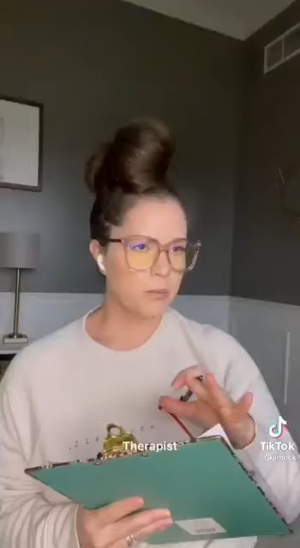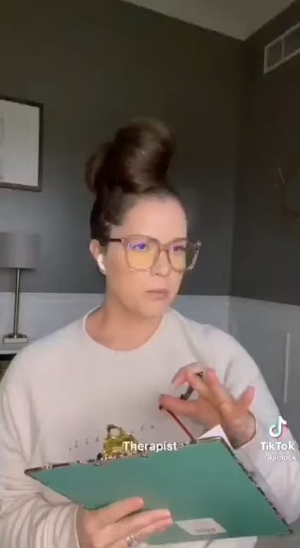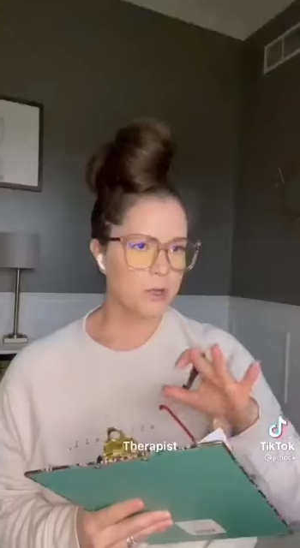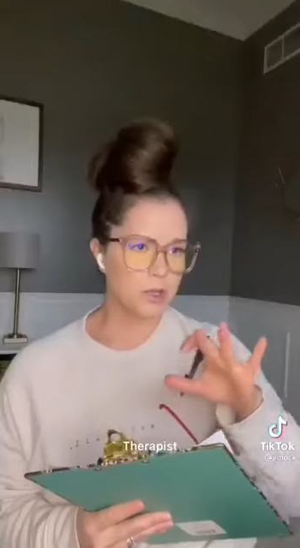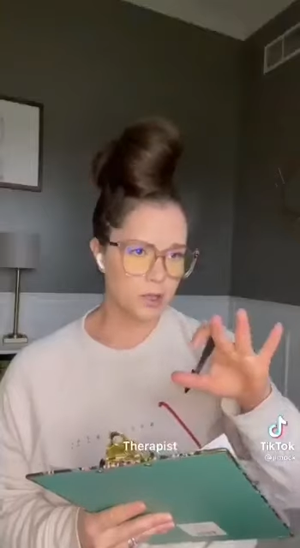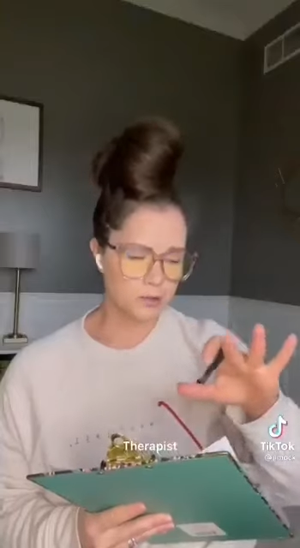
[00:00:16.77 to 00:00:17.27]

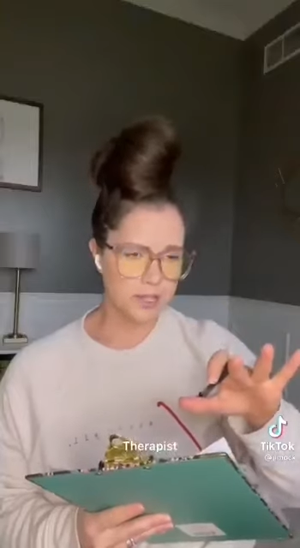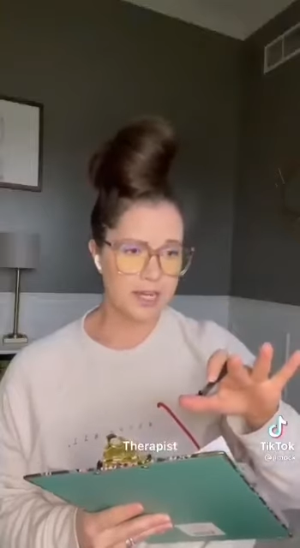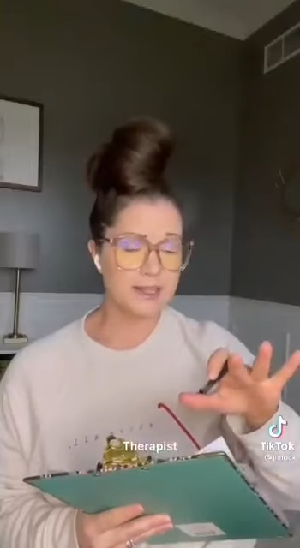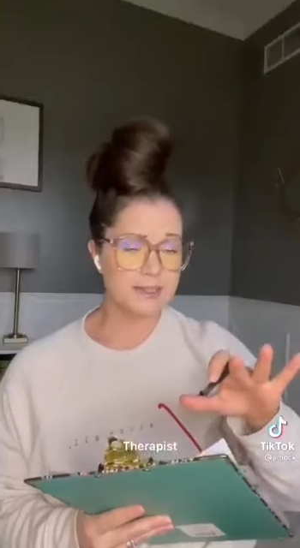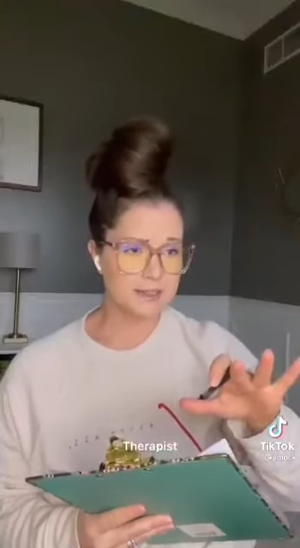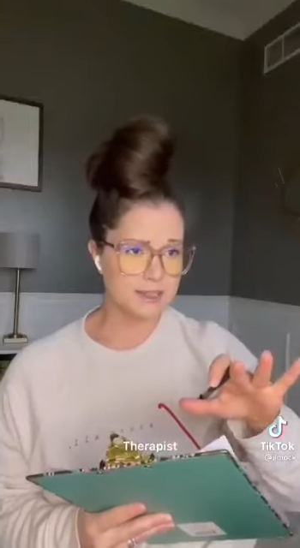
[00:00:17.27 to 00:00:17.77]
But you've
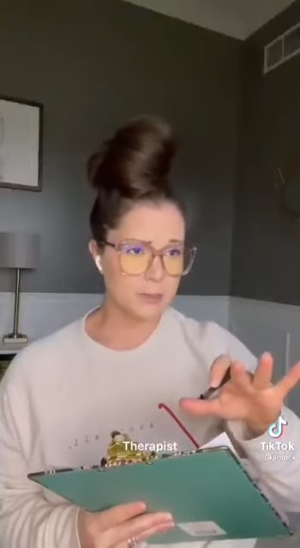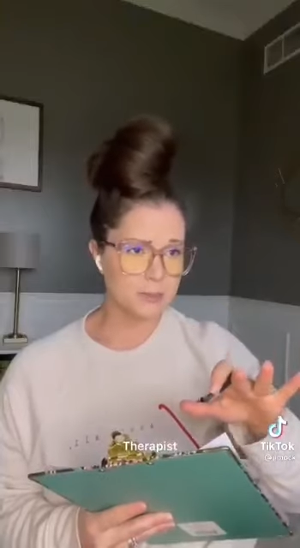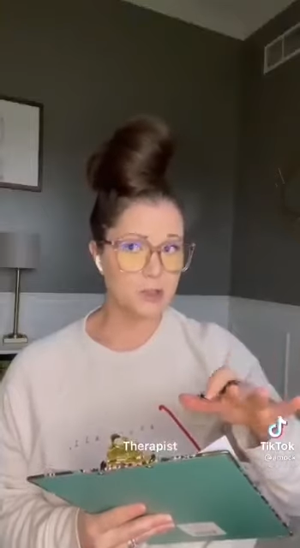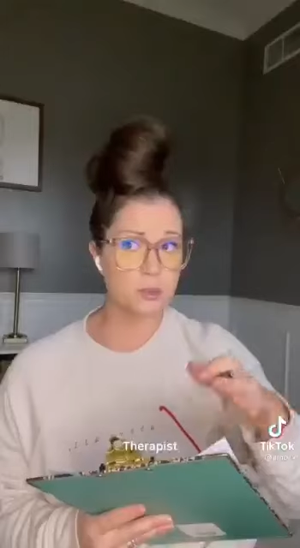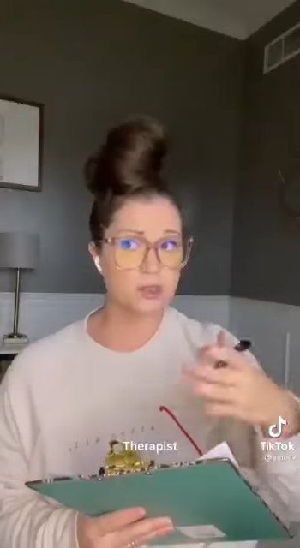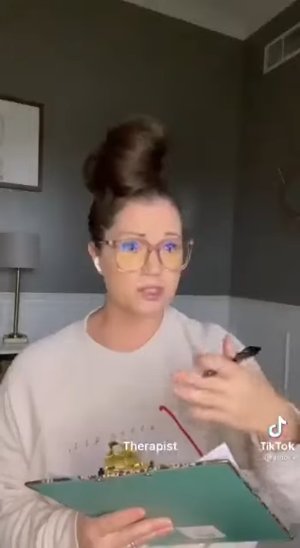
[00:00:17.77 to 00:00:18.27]
taken steps
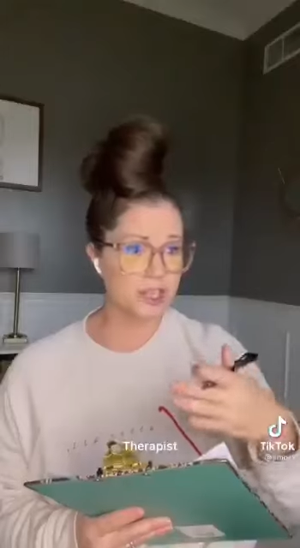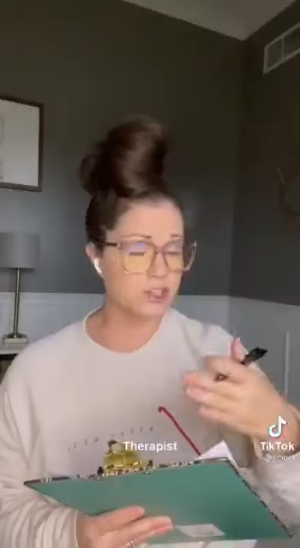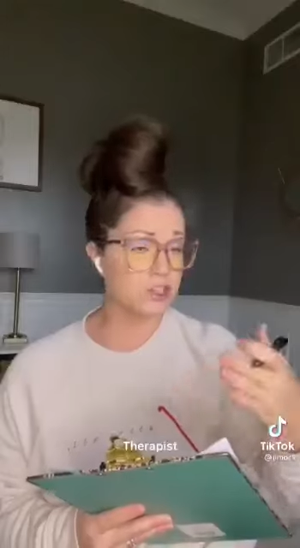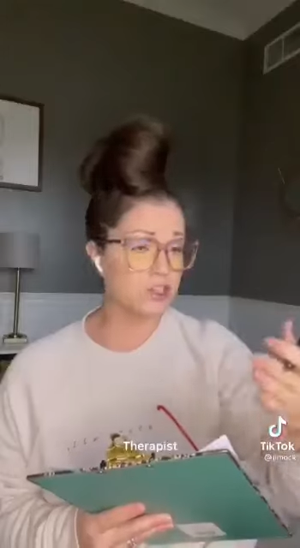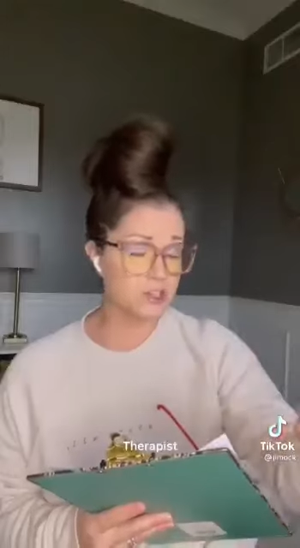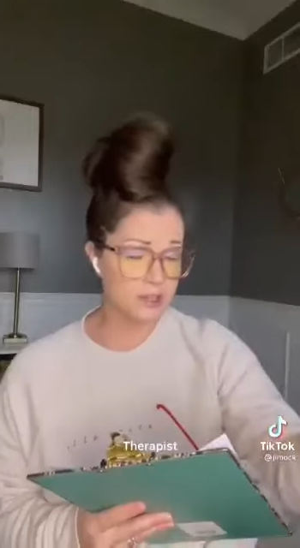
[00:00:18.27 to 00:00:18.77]
to
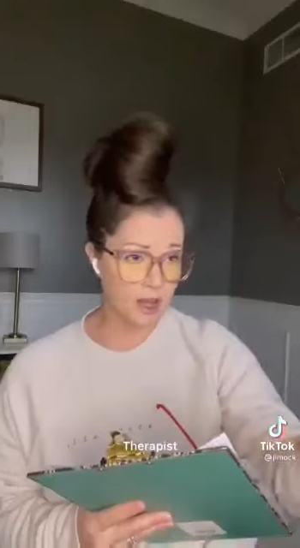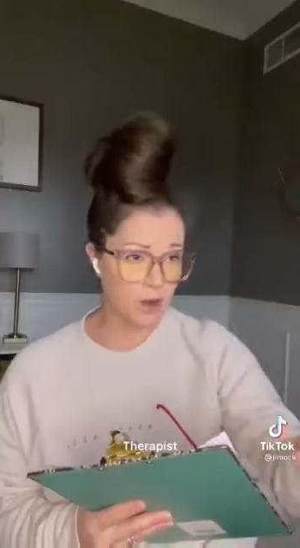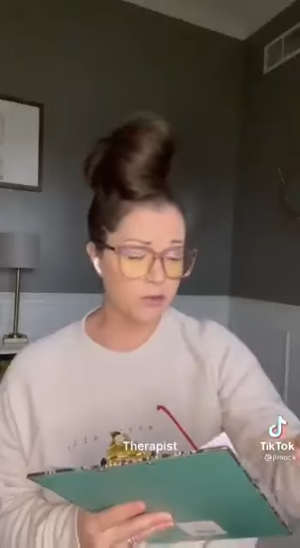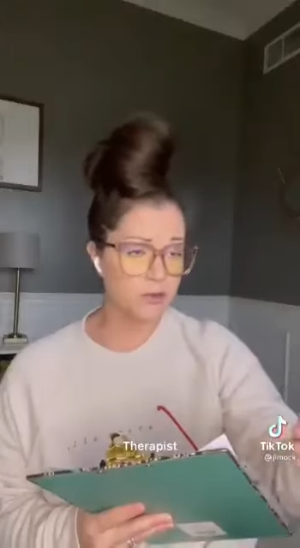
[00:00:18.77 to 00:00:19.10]
protect yourself,